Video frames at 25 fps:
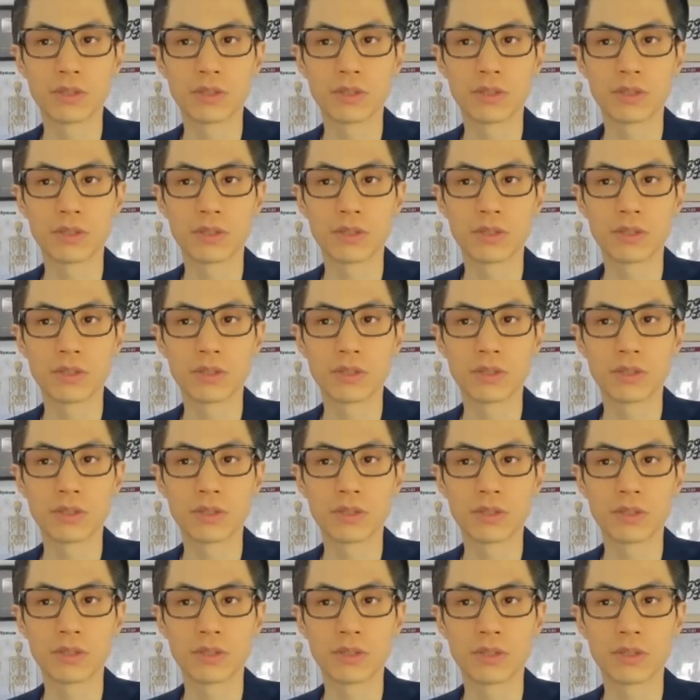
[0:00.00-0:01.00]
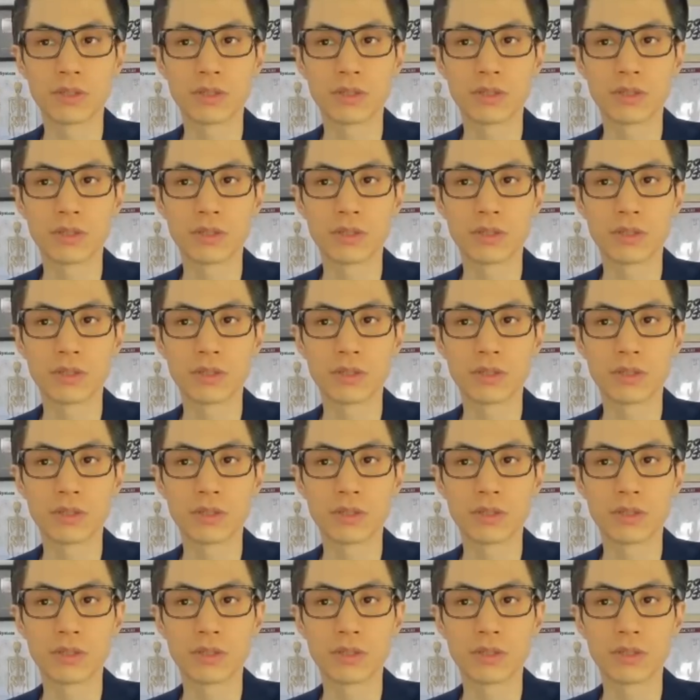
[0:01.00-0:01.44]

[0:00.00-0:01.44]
tests that you can take online.